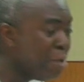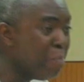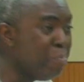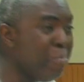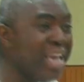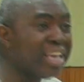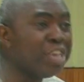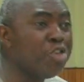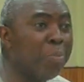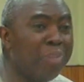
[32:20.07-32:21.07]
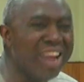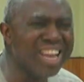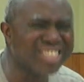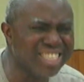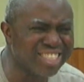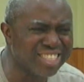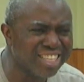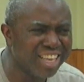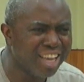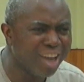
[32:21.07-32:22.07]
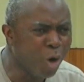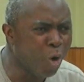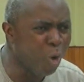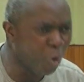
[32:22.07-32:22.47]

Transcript: Make your blessings whole.